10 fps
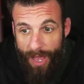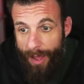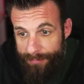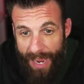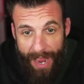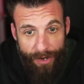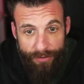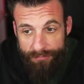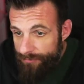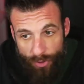I'm
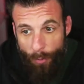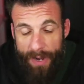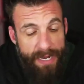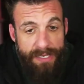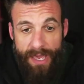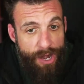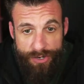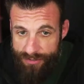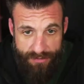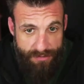tired. Nobody
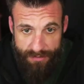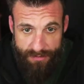cares.